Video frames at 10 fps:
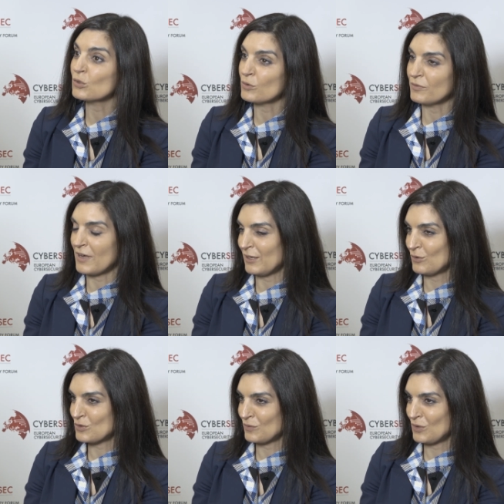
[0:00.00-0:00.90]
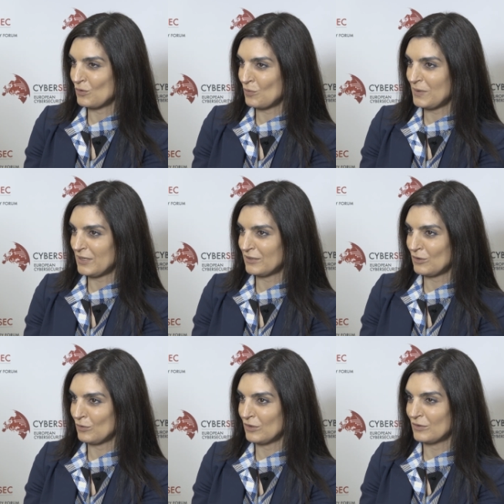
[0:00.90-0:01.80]
core values of the European
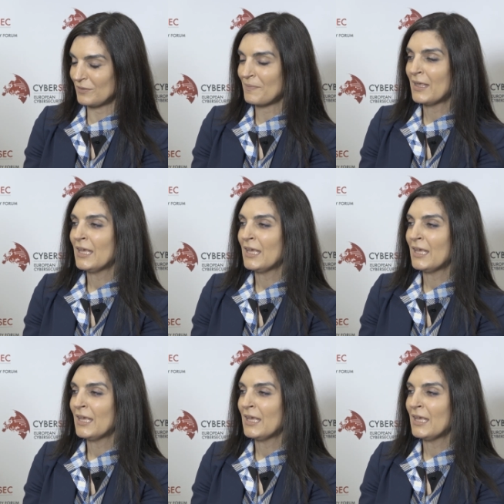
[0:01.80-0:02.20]
Union.